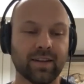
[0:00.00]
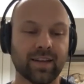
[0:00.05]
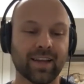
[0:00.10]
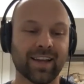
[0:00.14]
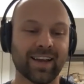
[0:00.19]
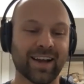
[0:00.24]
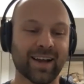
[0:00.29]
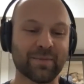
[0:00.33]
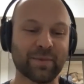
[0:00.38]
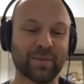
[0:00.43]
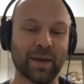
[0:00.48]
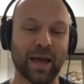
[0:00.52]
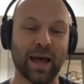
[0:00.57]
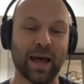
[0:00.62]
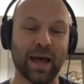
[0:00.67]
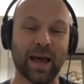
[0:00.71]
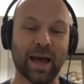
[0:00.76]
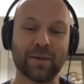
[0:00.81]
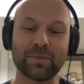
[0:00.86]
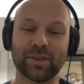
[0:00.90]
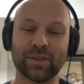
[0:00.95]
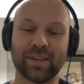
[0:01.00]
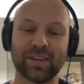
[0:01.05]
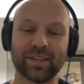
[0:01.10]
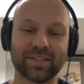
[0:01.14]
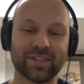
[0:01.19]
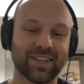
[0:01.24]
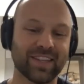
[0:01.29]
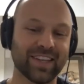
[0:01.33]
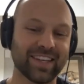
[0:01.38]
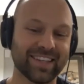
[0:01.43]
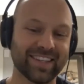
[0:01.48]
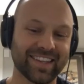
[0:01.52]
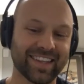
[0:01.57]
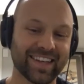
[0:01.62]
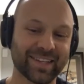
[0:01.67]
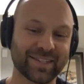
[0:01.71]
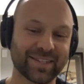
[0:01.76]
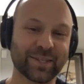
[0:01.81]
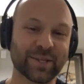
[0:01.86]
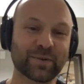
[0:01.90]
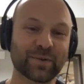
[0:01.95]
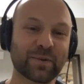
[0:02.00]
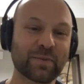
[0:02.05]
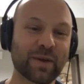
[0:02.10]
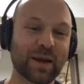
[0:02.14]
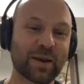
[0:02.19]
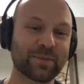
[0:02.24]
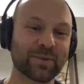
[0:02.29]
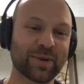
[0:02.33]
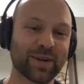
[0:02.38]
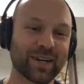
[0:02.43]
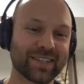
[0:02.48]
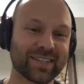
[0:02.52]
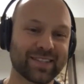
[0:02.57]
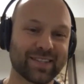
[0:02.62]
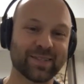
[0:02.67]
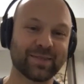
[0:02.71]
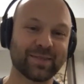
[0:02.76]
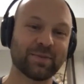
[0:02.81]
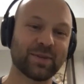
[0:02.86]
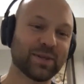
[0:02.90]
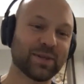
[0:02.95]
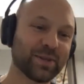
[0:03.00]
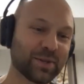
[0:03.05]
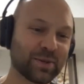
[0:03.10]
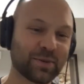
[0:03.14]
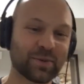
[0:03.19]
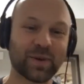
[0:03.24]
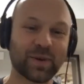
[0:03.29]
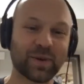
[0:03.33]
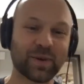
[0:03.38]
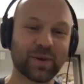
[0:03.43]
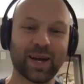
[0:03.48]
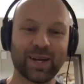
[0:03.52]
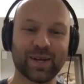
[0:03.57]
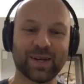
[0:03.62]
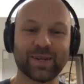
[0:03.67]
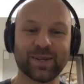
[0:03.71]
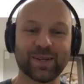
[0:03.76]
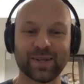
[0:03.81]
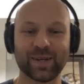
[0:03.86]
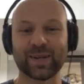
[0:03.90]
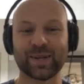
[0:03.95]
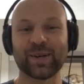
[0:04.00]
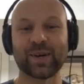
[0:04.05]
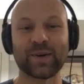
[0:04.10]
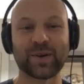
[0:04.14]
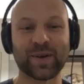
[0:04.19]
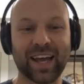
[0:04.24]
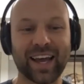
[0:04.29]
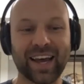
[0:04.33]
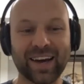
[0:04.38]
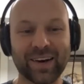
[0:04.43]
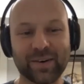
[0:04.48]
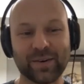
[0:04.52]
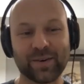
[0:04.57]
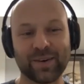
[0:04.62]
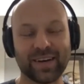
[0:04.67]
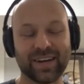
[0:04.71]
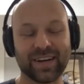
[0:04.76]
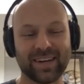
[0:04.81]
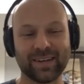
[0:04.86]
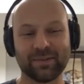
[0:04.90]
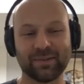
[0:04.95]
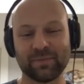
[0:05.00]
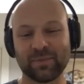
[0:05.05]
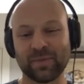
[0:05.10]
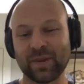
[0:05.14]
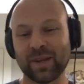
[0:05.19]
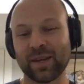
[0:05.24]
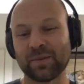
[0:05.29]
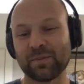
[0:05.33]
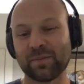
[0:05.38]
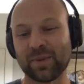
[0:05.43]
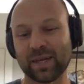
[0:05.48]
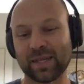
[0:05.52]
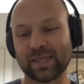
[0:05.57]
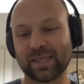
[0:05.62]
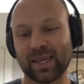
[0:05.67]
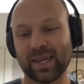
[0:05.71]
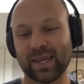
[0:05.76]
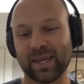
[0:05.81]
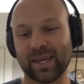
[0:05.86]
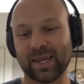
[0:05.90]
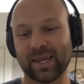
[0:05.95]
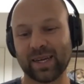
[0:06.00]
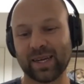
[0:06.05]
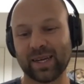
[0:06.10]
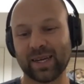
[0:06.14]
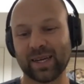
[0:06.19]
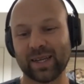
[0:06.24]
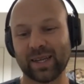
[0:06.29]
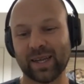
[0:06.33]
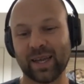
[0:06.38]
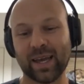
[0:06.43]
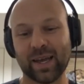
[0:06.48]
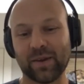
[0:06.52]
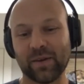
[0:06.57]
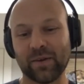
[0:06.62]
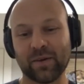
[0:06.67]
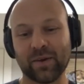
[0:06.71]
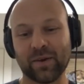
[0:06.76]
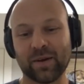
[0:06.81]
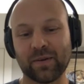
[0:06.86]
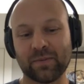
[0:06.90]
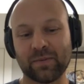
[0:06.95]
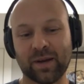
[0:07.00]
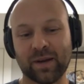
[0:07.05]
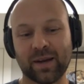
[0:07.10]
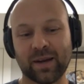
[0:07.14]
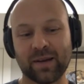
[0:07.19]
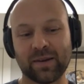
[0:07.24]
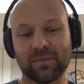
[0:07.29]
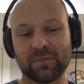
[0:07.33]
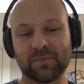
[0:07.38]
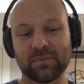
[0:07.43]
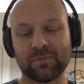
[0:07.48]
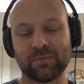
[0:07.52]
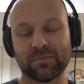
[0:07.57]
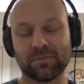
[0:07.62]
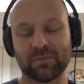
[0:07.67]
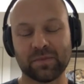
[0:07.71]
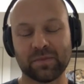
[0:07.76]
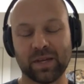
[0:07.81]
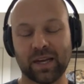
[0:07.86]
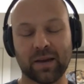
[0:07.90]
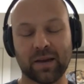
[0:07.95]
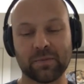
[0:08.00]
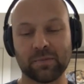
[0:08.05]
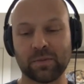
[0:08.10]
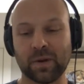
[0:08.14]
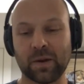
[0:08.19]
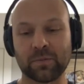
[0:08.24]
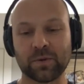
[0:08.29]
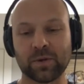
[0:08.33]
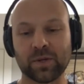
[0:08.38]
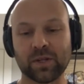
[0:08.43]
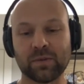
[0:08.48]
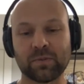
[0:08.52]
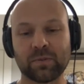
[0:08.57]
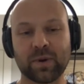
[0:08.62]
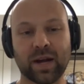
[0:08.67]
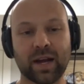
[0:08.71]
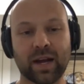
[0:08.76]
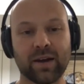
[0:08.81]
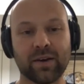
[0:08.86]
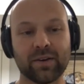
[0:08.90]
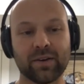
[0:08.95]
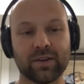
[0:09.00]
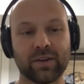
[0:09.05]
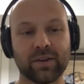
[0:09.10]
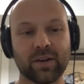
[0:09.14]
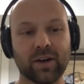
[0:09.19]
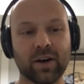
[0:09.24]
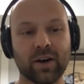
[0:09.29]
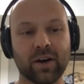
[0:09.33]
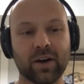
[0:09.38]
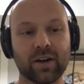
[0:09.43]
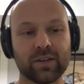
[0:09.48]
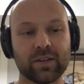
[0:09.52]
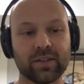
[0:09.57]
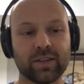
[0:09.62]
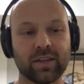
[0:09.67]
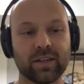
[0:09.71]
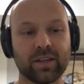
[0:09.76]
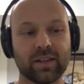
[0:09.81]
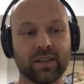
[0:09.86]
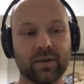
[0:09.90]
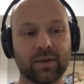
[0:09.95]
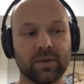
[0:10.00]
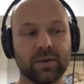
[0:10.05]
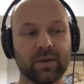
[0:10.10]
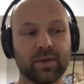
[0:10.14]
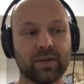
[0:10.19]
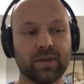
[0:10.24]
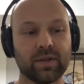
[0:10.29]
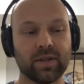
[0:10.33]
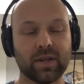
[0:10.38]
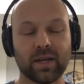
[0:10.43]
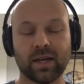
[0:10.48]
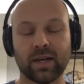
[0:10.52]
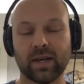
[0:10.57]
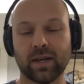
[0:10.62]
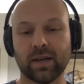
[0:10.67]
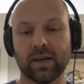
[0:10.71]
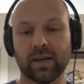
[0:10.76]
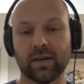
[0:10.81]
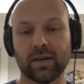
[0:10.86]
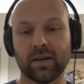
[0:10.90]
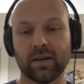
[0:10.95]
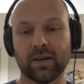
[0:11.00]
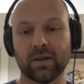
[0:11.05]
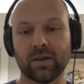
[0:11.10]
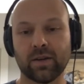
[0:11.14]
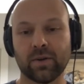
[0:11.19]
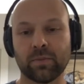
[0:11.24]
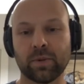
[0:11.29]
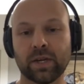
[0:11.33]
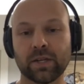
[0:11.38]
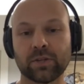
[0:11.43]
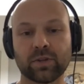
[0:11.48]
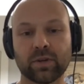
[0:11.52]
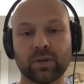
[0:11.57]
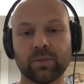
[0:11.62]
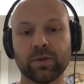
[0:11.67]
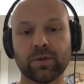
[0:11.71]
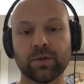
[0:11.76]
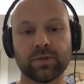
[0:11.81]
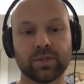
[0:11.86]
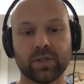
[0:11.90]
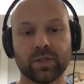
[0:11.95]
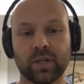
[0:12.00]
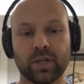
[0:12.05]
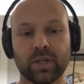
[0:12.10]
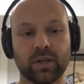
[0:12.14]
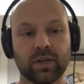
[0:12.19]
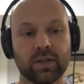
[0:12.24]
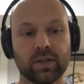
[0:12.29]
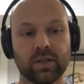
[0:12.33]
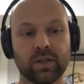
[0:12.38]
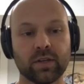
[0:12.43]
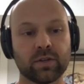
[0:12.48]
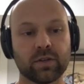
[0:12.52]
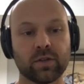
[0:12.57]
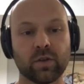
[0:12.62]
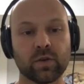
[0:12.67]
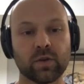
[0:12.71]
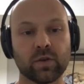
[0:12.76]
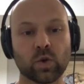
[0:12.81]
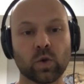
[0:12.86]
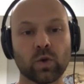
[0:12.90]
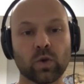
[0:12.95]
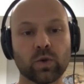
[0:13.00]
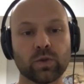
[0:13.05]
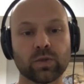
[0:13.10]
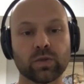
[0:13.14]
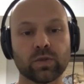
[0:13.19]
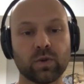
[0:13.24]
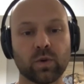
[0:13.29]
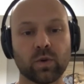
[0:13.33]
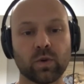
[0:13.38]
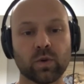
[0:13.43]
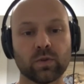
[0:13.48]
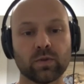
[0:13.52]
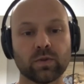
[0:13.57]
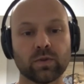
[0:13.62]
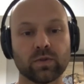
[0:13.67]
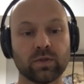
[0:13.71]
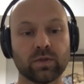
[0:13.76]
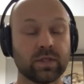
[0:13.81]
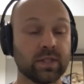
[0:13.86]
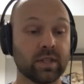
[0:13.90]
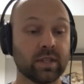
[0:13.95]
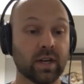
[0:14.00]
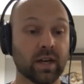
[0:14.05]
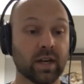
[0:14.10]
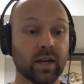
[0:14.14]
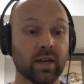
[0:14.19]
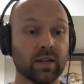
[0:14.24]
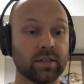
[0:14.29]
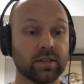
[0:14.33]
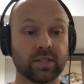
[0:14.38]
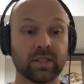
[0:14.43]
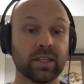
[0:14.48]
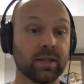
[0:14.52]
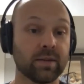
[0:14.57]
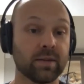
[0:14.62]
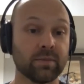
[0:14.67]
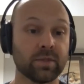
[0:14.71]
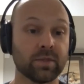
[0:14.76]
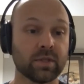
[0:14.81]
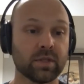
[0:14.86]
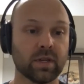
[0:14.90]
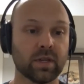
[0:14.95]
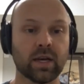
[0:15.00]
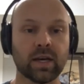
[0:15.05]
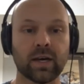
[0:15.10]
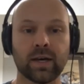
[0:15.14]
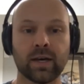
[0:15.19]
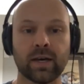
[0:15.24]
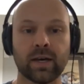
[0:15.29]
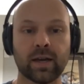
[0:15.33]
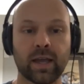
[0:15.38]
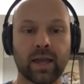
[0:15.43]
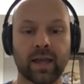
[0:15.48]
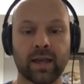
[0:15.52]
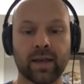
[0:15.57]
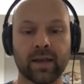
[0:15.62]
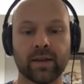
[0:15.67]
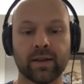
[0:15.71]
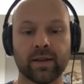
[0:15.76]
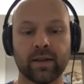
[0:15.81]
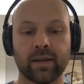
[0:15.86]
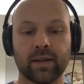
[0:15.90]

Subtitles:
I'm happy they still remember us. It's been a little while ago now, but no, I'm really proud and honored that they would pay tribute to to those old teams, and